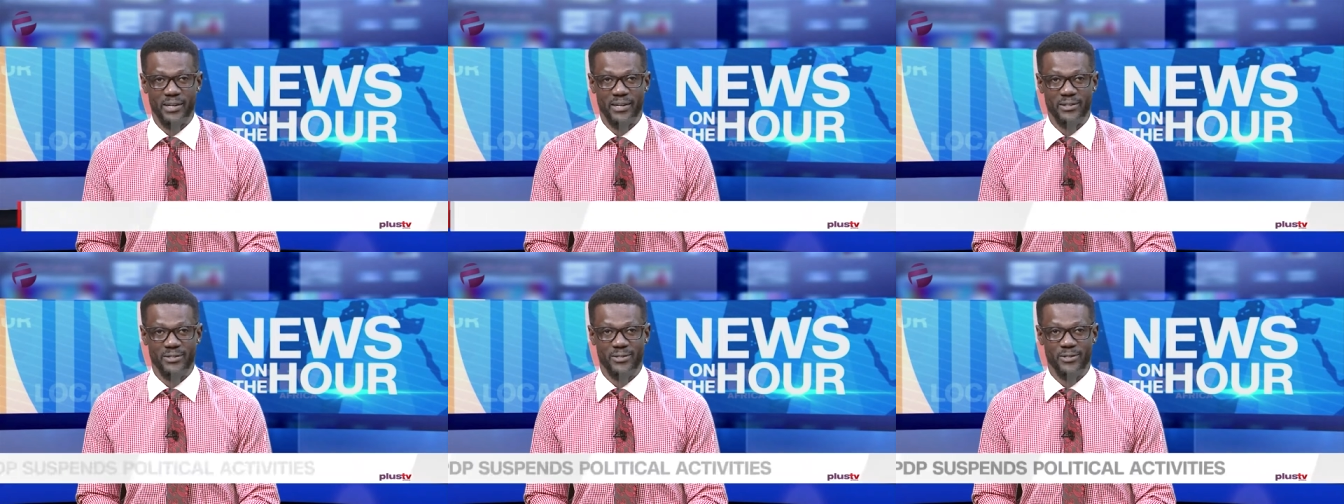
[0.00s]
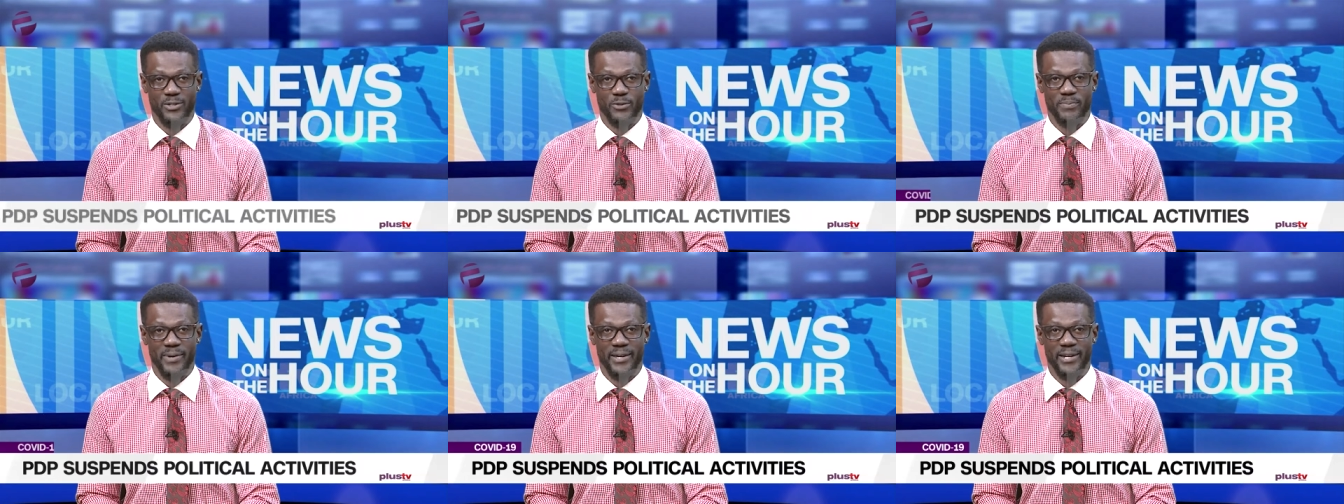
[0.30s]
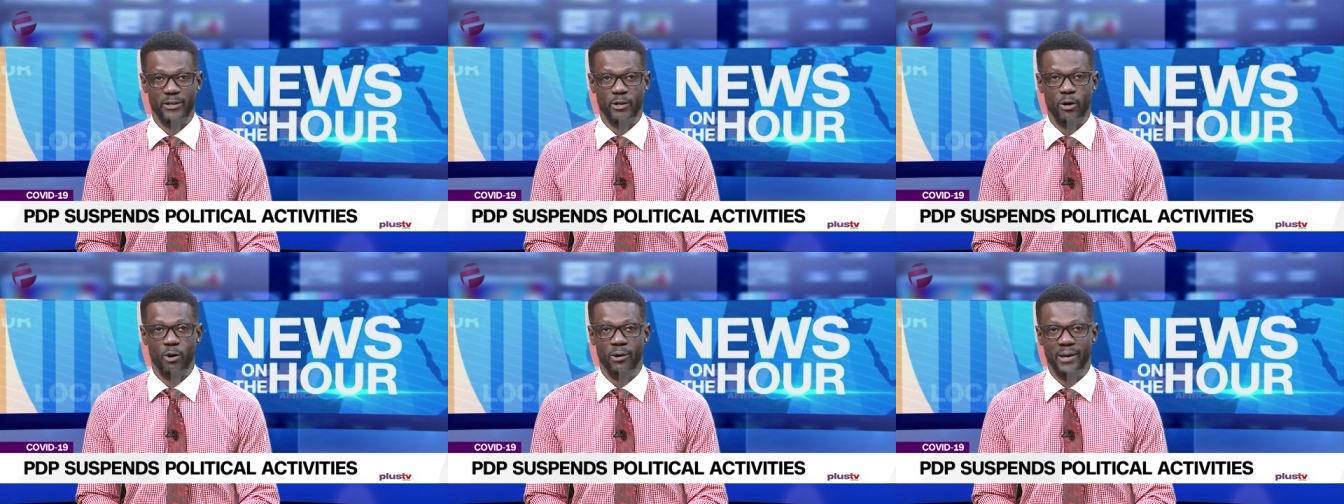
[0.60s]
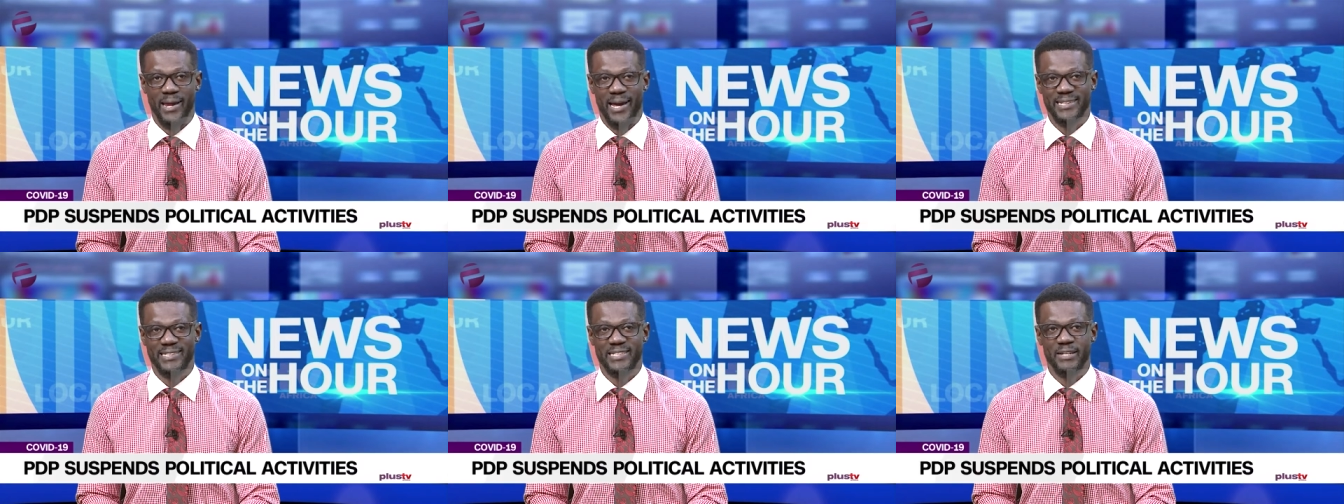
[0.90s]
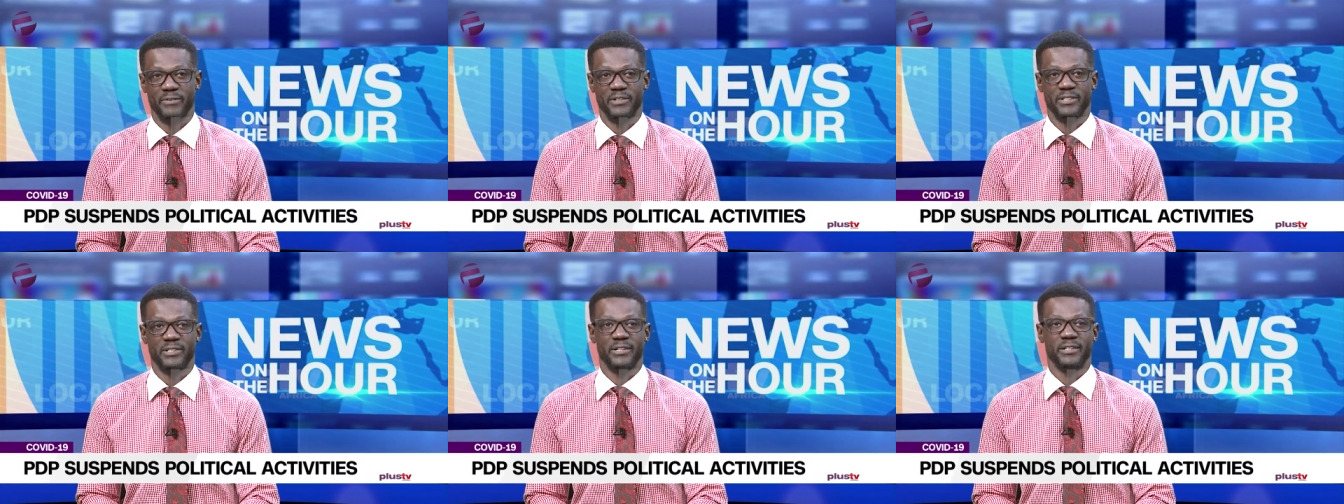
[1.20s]
has suspended all
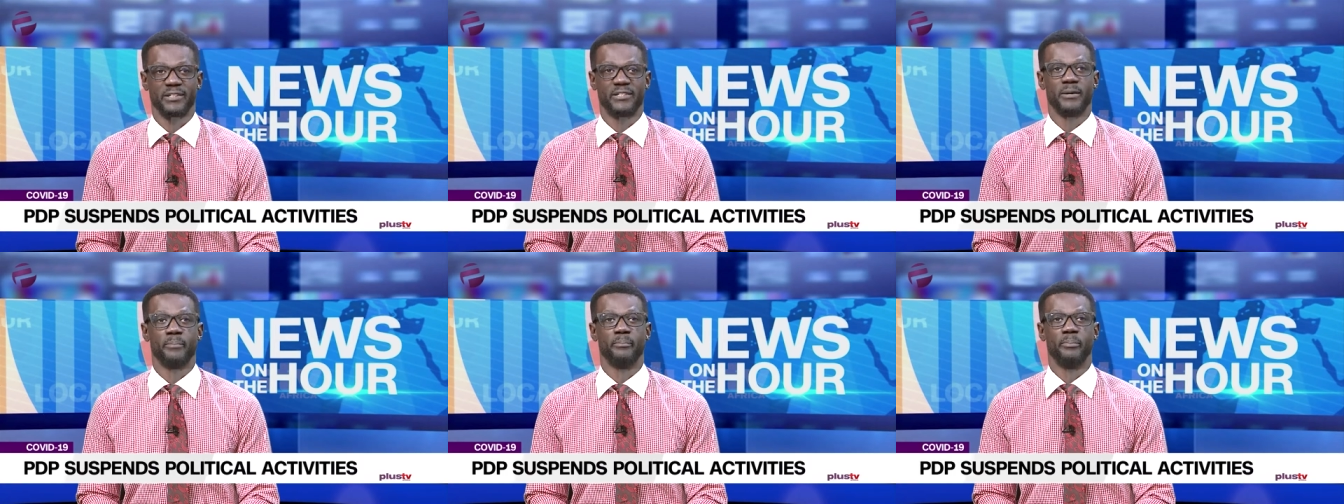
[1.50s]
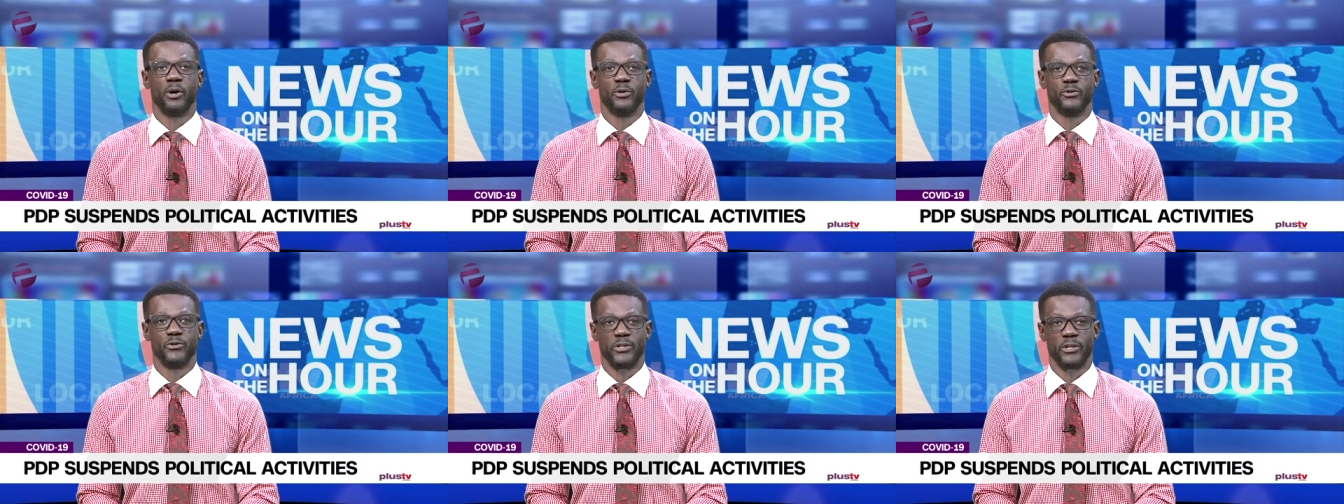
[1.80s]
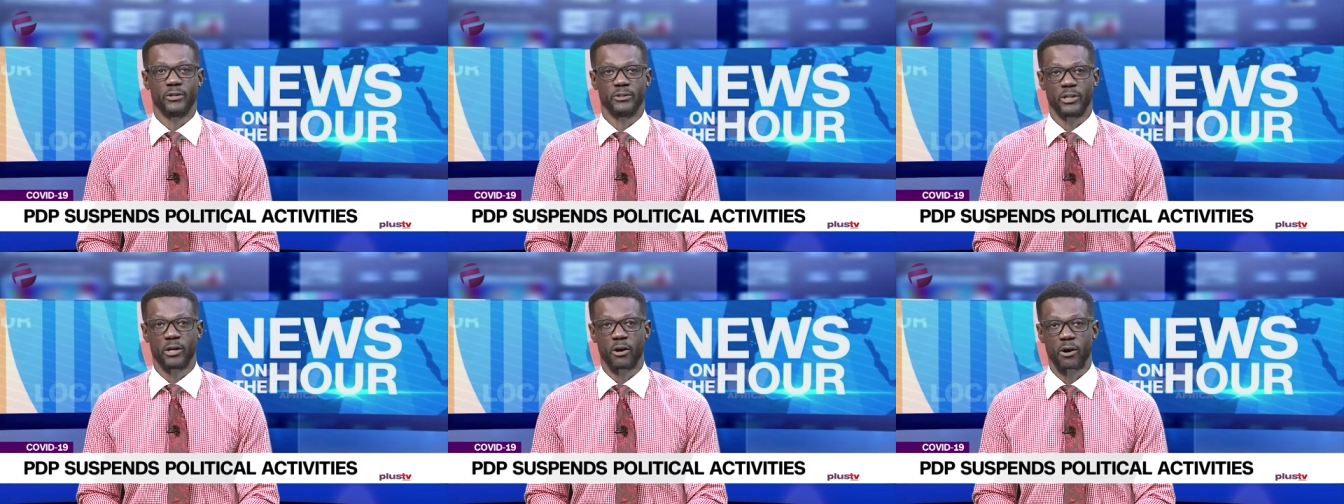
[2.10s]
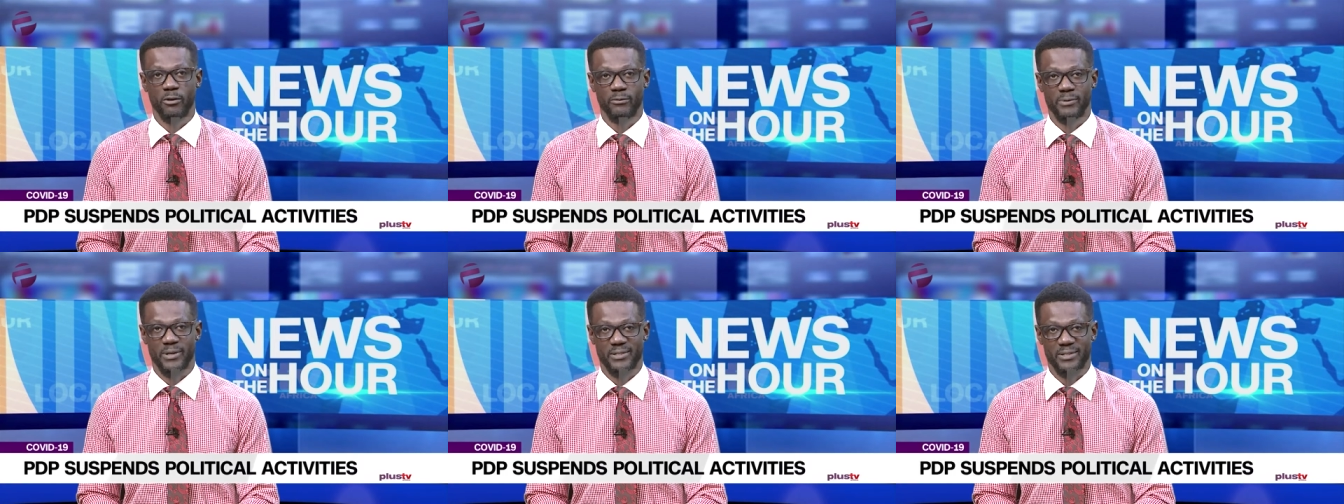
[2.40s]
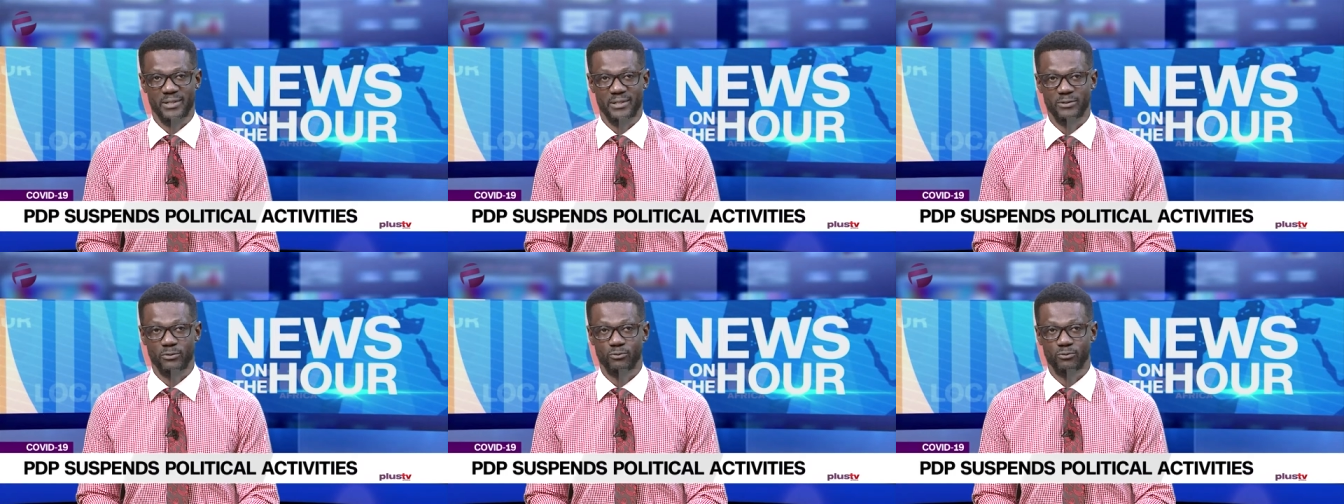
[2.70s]
activities bordering on congresses,